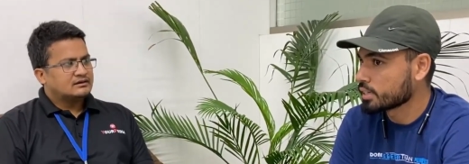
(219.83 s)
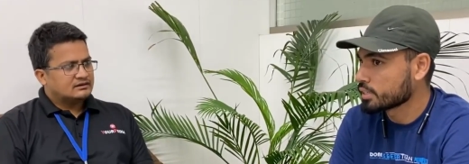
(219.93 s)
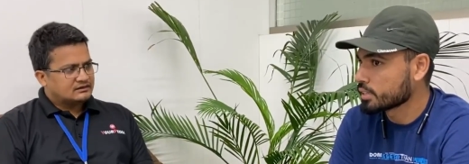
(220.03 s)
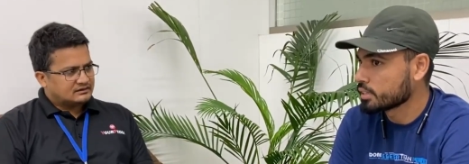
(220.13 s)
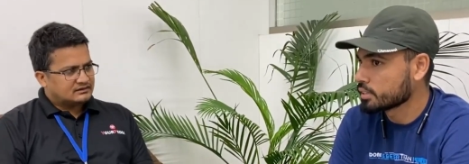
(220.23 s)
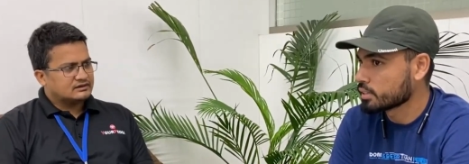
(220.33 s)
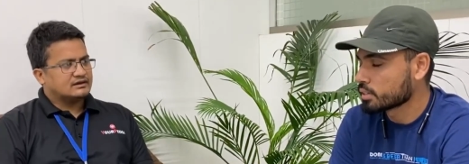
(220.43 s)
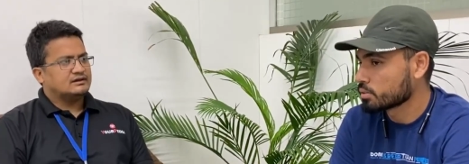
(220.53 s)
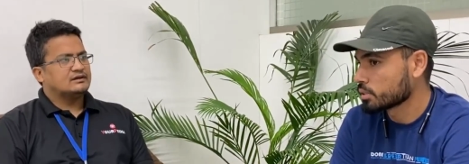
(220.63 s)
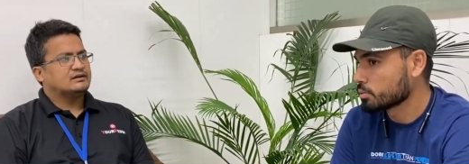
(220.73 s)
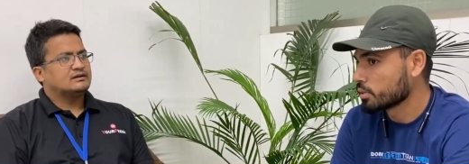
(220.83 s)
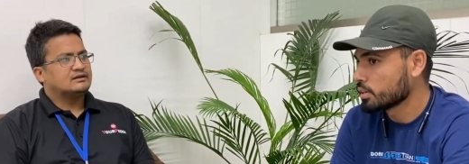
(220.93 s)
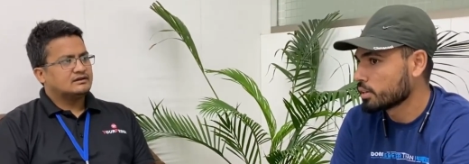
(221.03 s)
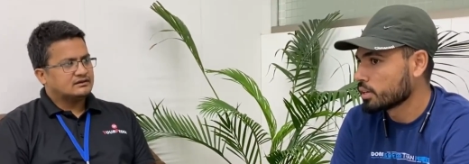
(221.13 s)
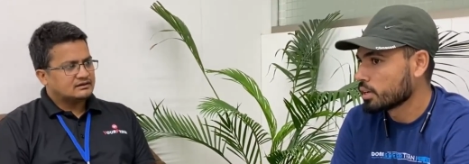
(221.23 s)
Speaker 1: 98 around the
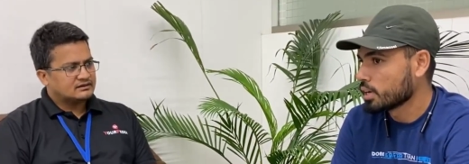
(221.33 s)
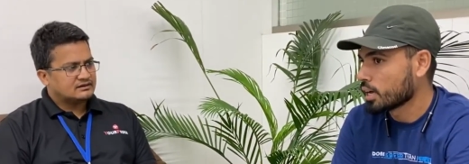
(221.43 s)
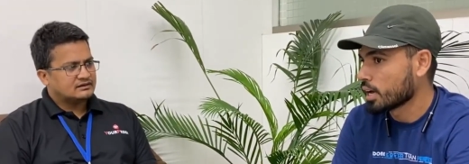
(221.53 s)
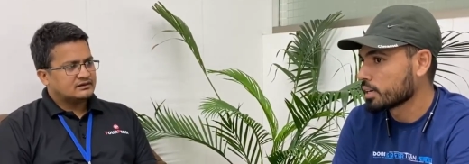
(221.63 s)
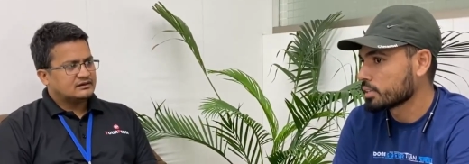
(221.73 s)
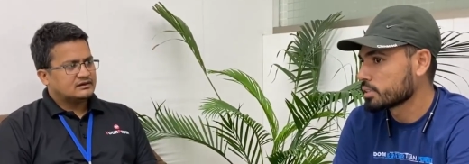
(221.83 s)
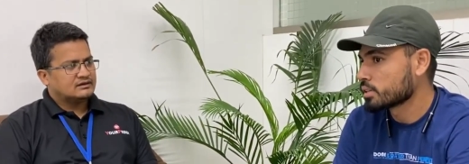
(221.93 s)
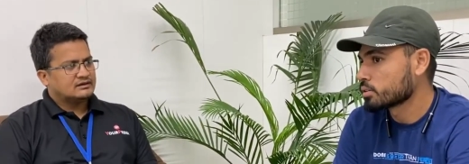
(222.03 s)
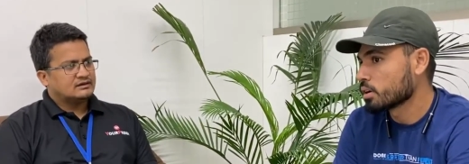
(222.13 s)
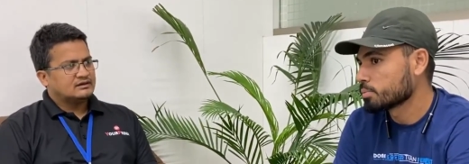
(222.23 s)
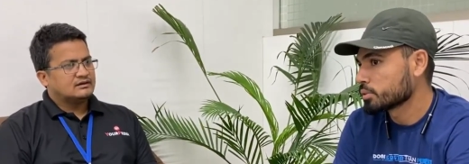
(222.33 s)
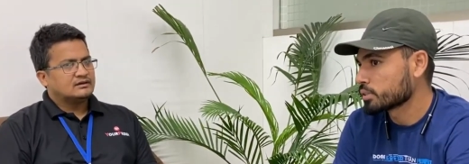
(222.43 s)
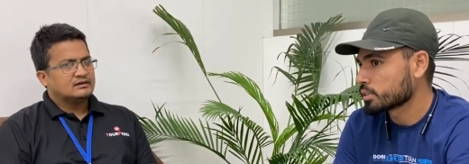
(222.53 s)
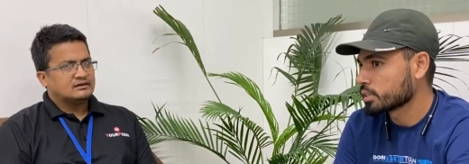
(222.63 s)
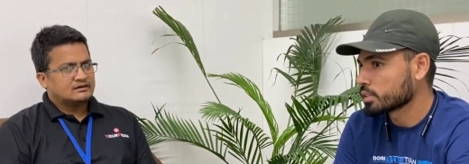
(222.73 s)
world. And it is the top
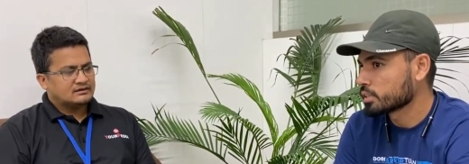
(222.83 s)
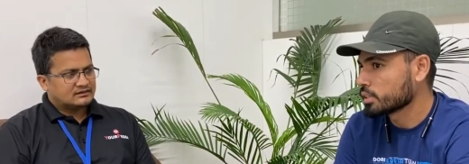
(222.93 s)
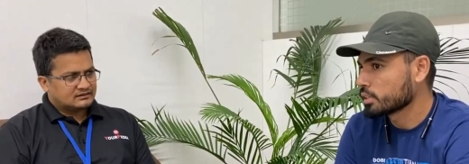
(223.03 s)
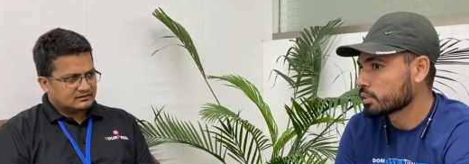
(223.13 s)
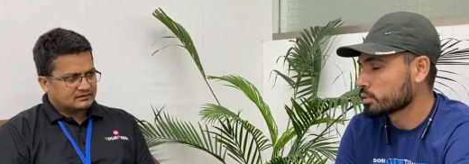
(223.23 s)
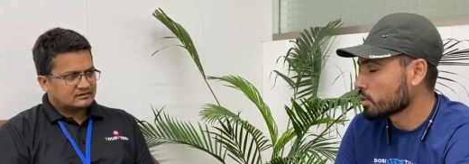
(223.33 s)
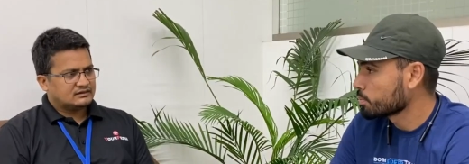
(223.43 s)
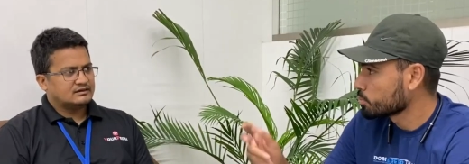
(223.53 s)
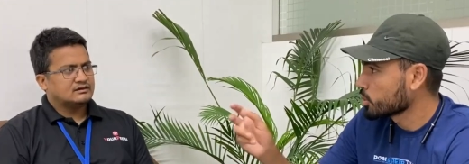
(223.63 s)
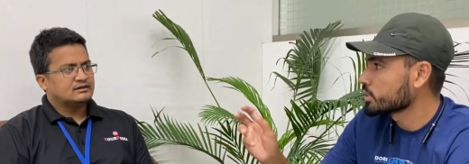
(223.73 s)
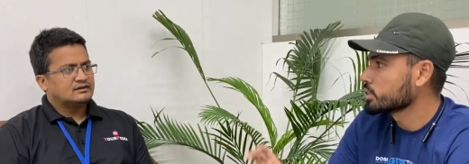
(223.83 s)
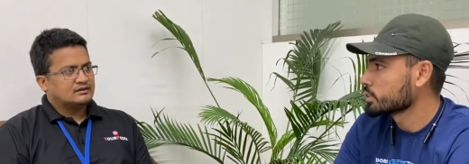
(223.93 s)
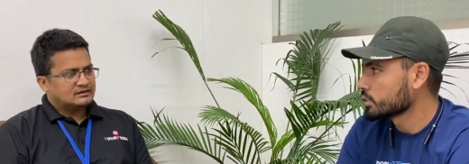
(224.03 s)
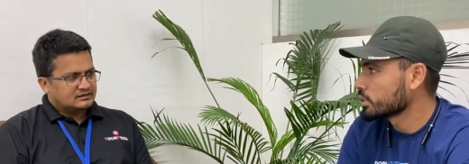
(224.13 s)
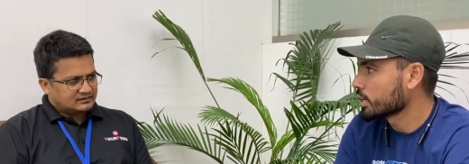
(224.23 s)
university in the top one
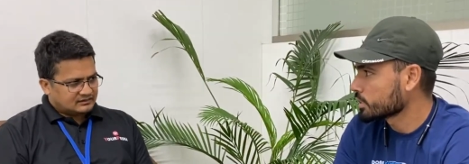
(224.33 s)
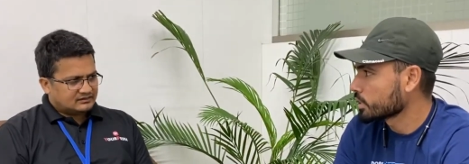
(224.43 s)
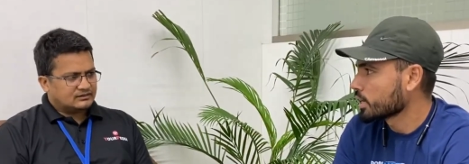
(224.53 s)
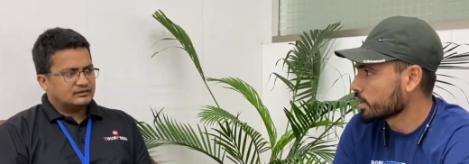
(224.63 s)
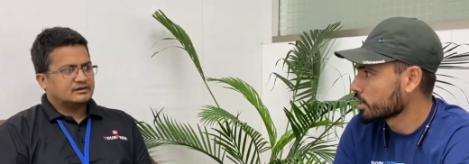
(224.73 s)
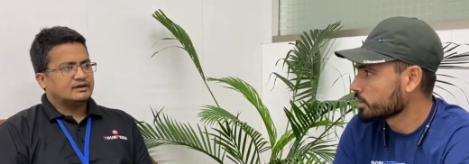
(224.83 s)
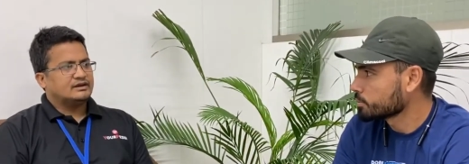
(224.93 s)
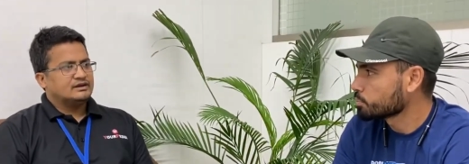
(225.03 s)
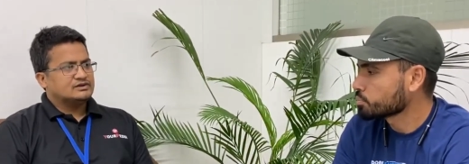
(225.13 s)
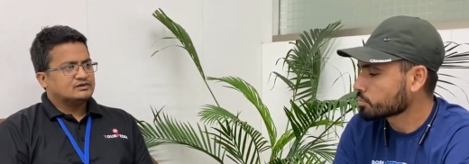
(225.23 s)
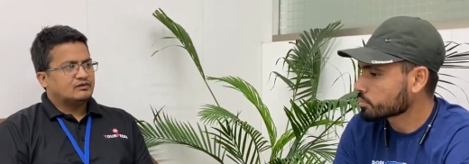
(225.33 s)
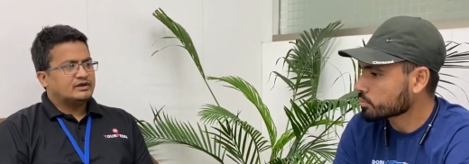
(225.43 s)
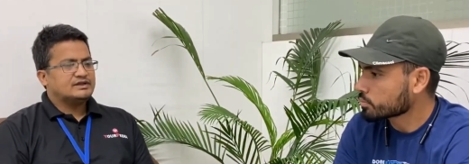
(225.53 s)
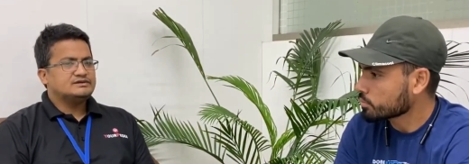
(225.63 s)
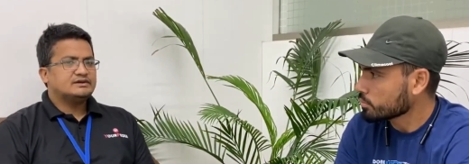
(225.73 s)
in the actually.
Speaker 2: Okay. So
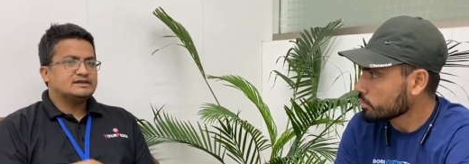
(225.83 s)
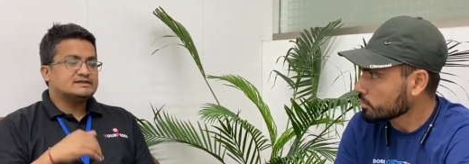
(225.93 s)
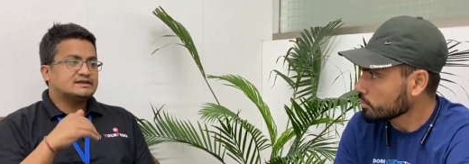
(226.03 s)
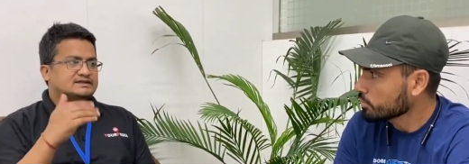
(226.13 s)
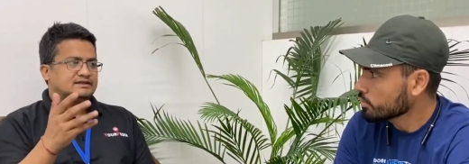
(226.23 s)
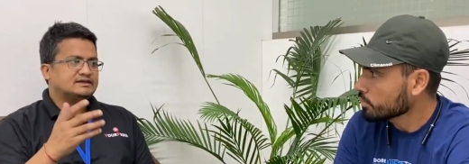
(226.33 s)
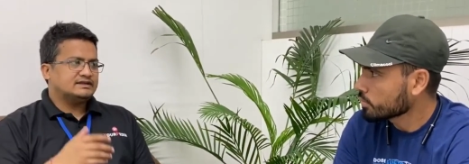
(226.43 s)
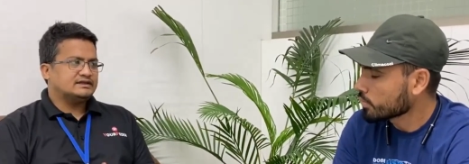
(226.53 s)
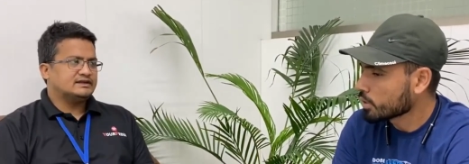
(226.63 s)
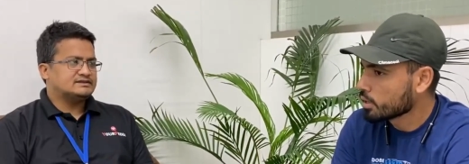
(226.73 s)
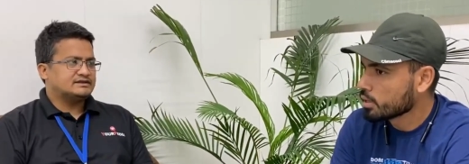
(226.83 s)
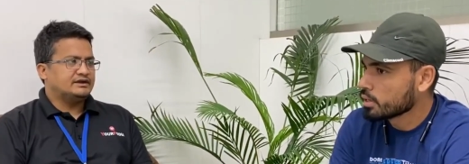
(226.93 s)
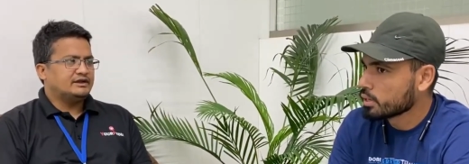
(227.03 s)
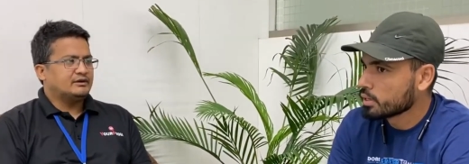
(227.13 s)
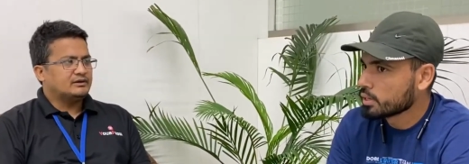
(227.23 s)
what is your research area there in
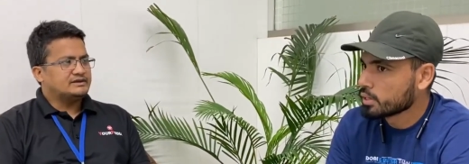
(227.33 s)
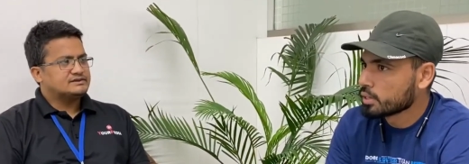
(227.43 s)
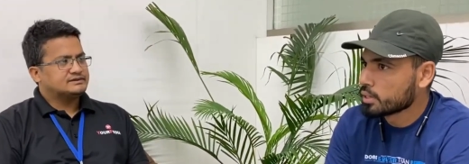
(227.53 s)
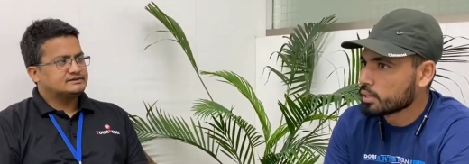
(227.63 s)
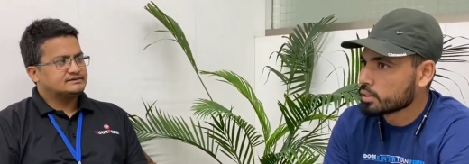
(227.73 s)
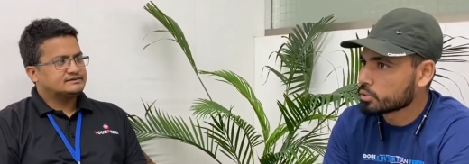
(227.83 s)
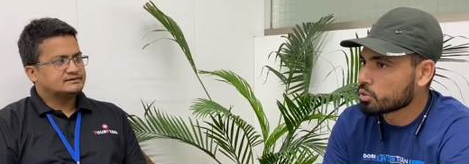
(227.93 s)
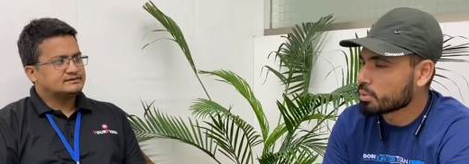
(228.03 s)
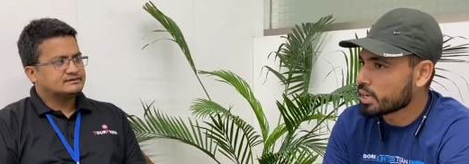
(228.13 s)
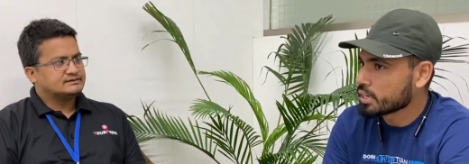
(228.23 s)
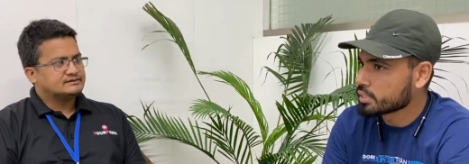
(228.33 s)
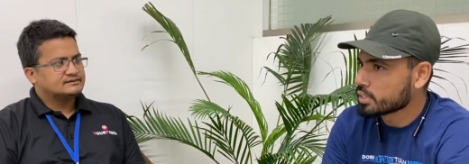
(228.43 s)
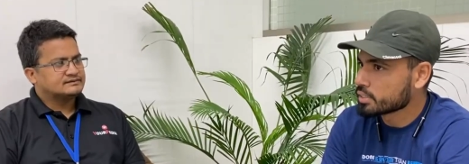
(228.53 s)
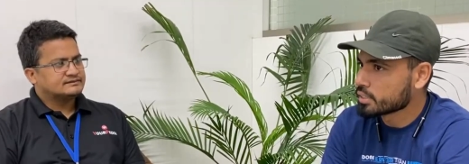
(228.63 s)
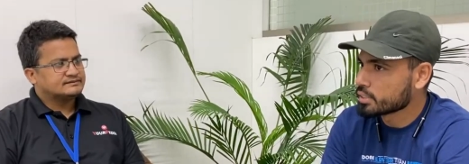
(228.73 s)
Trinity College?
Speaker 1: So my
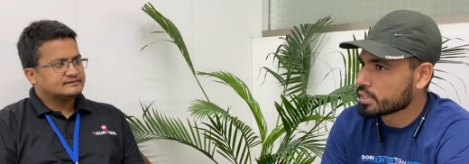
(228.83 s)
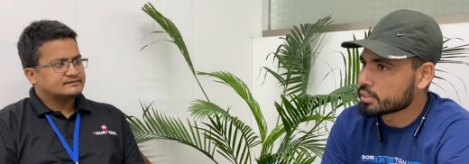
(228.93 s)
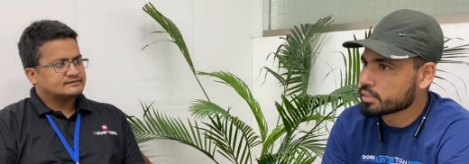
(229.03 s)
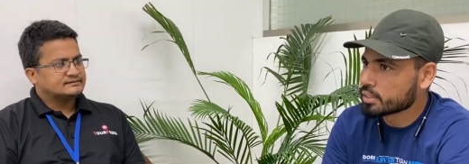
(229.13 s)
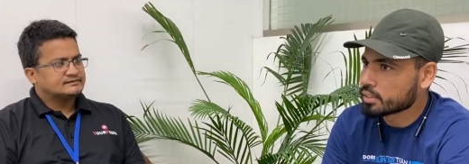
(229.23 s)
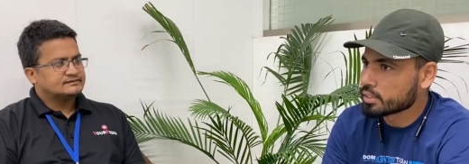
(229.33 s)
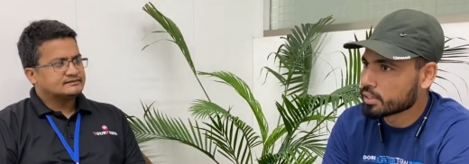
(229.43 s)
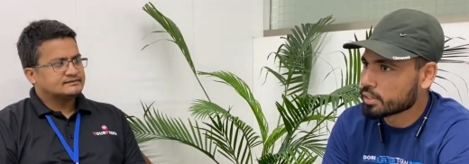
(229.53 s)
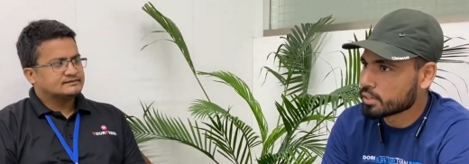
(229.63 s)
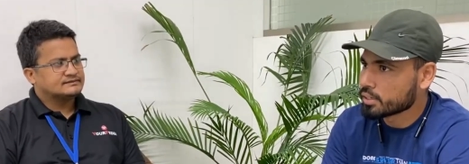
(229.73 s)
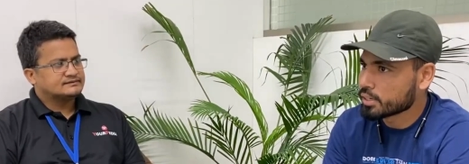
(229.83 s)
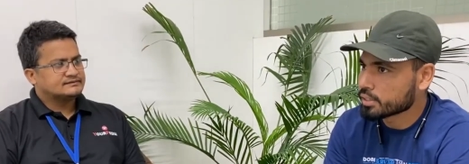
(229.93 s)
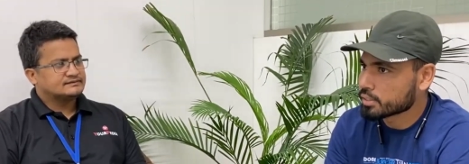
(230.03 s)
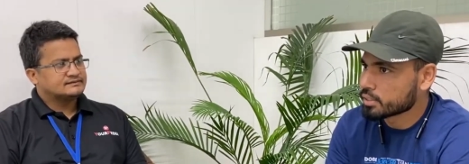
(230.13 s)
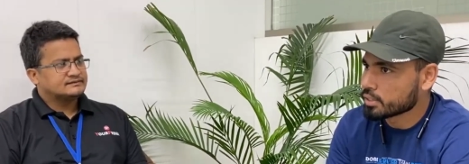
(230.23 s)
research area is like